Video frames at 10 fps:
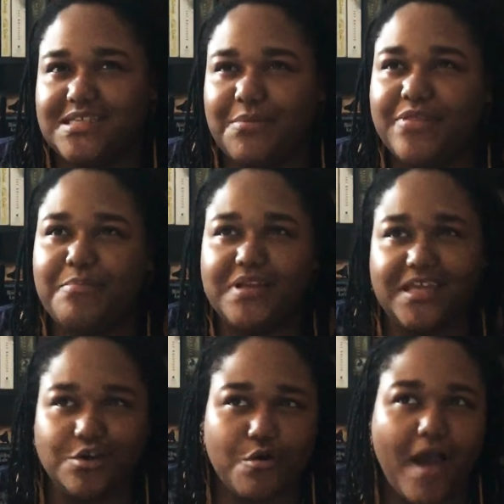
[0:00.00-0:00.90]
Some of the
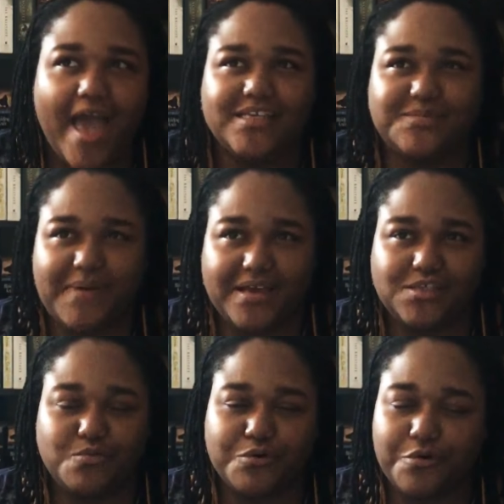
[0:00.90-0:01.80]
political
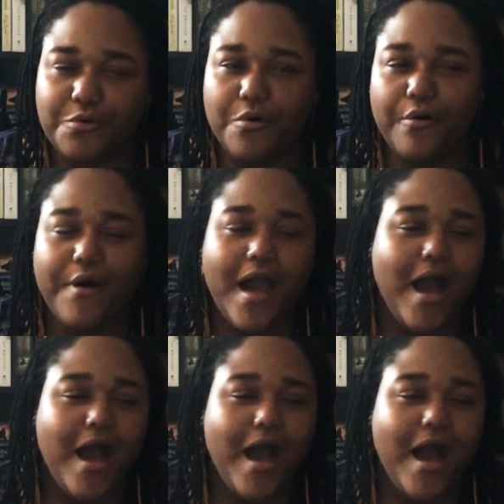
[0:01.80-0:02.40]
aspects were cool,